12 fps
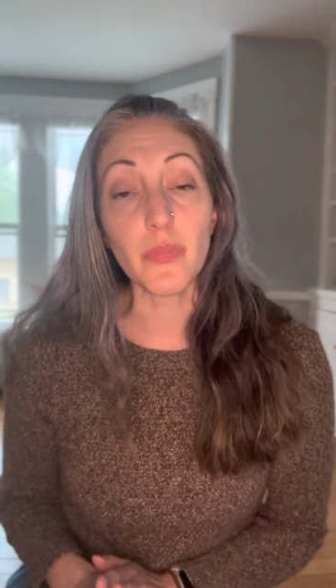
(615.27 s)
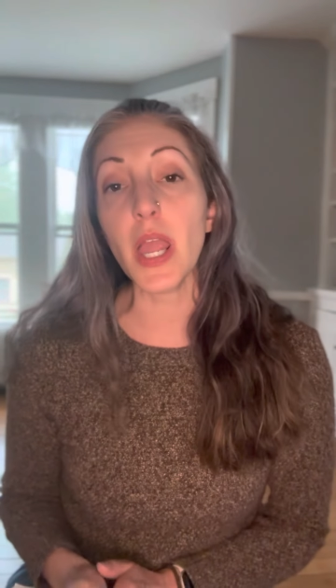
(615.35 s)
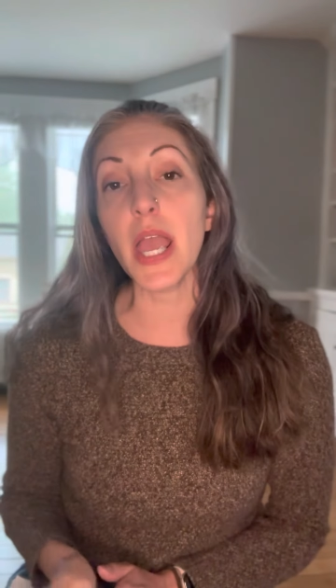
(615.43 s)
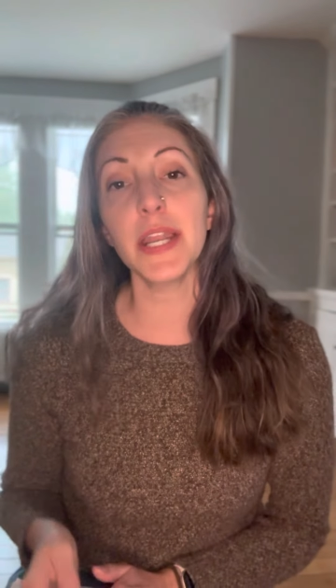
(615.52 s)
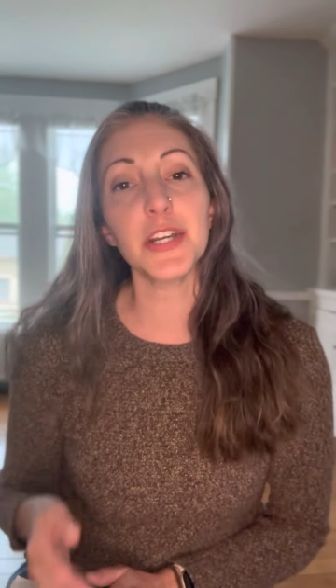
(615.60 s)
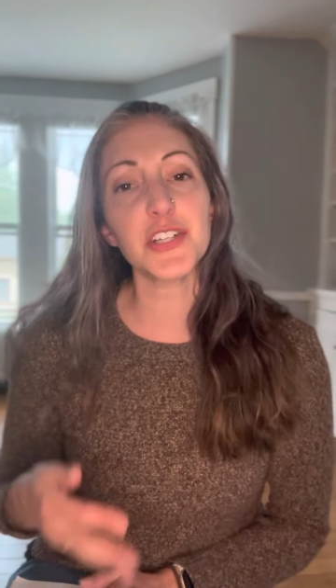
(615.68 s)

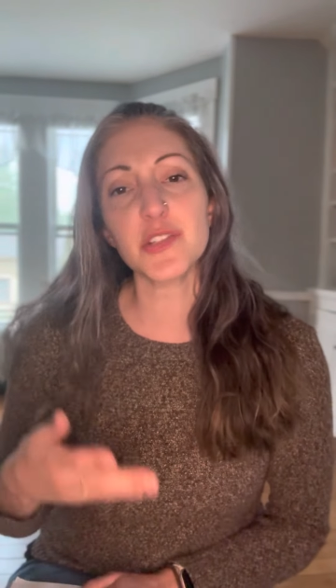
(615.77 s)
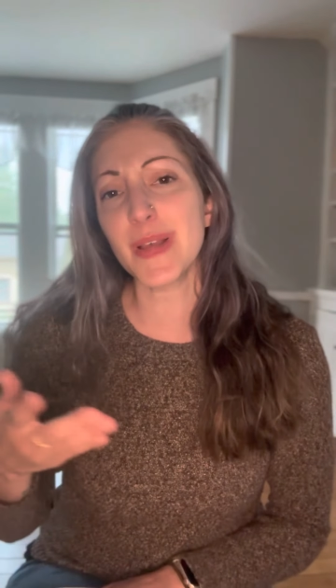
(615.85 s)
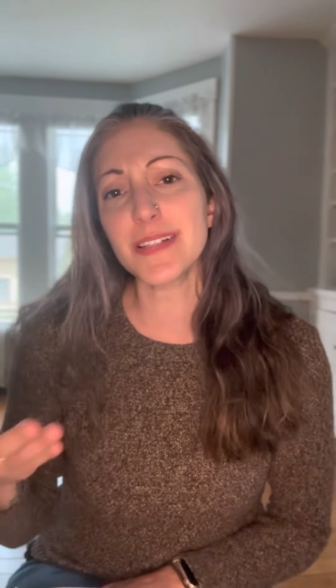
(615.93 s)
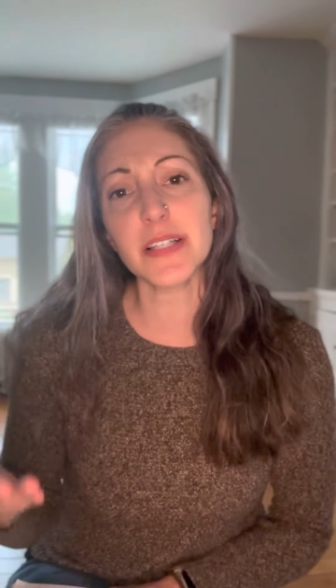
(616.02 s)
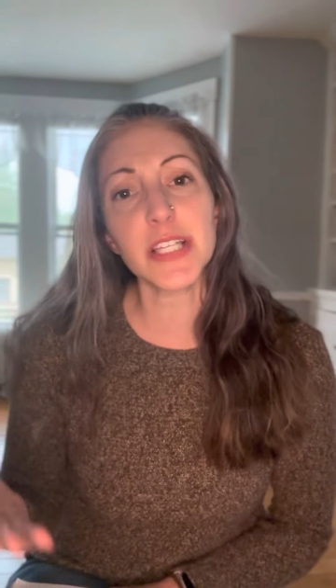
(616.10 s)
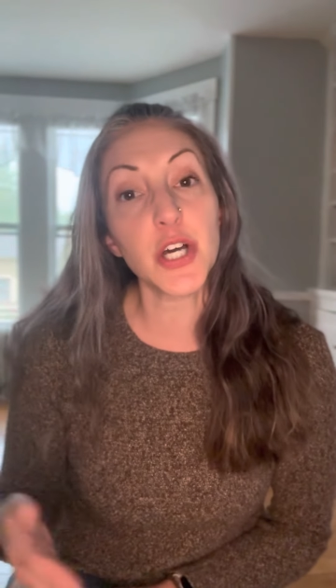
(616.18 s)
and it just
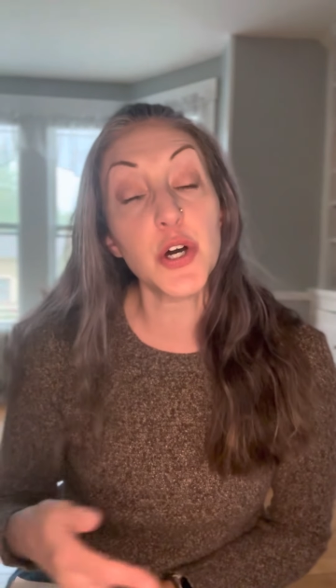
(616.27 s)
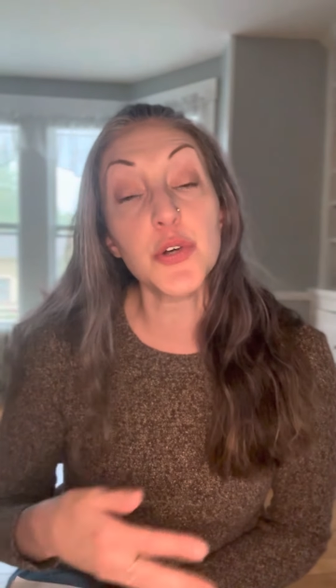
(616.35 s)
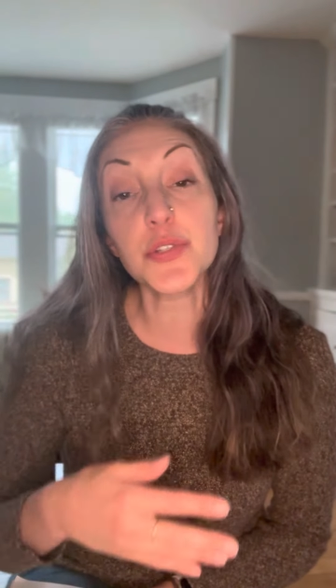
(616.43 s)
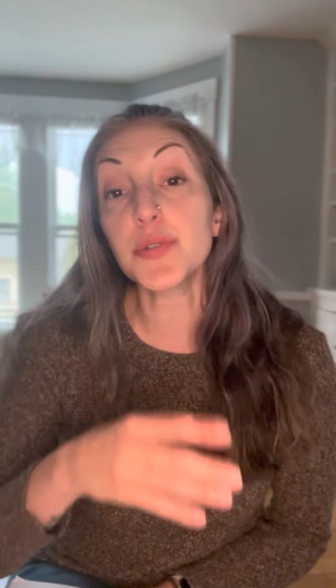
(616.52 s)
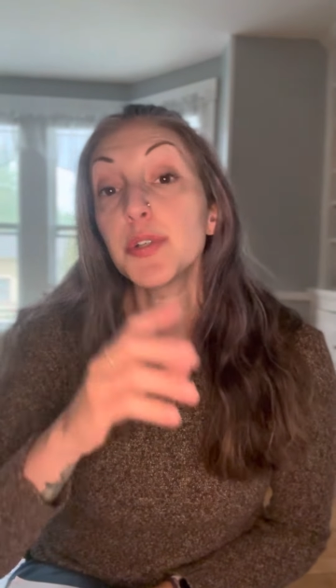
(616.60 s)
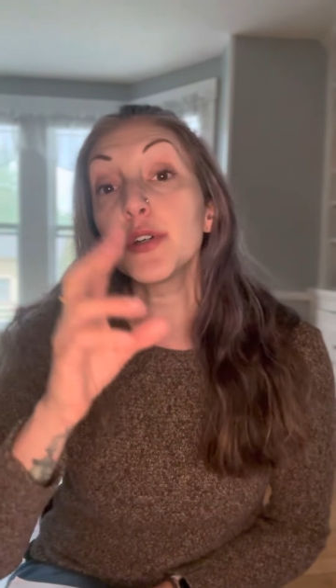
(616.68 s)
basically goes
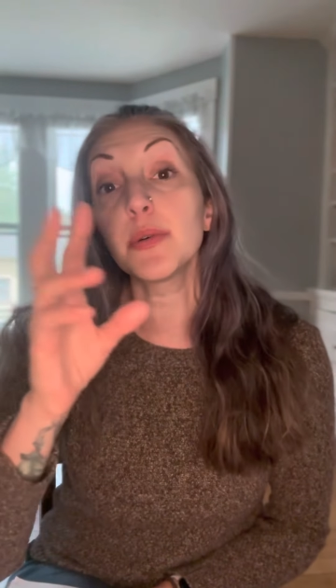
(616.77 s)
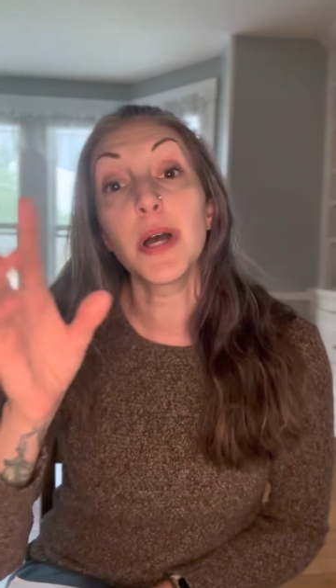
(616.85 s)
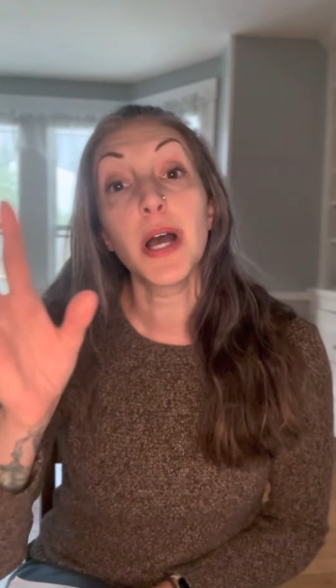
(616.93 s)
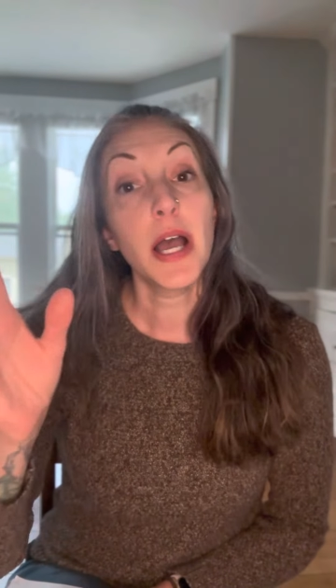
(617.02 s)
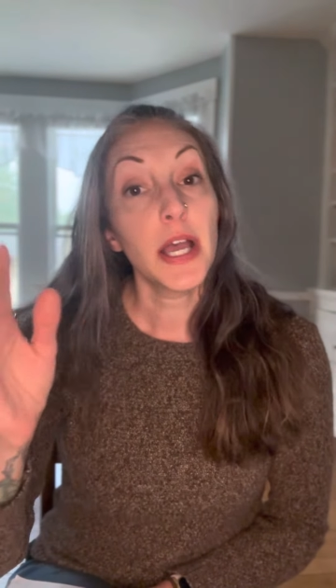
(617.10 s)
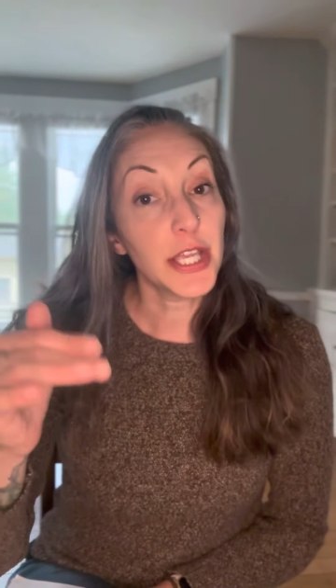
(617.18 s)
through,
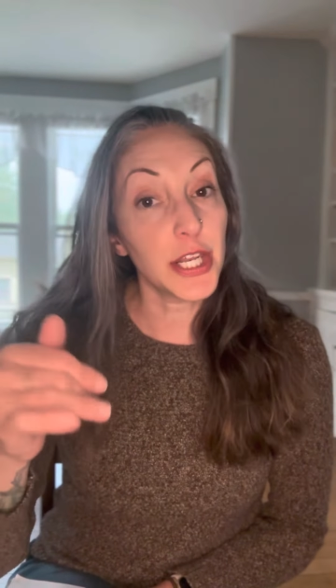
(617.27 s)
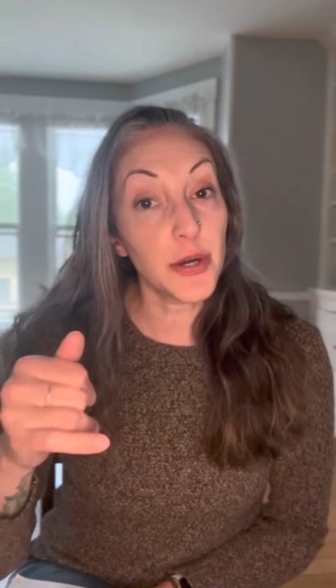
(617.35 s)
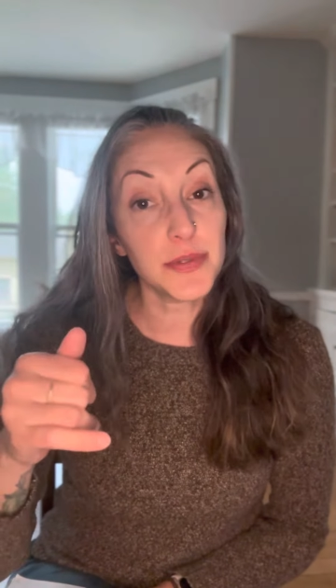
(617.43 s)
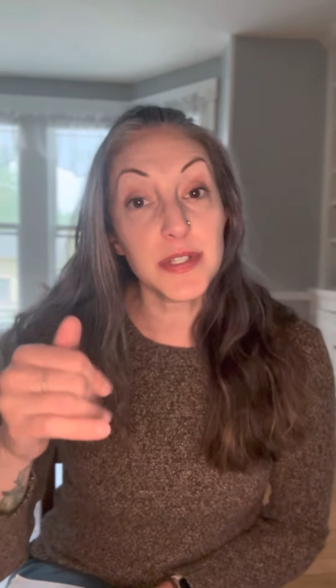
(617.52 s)
you know,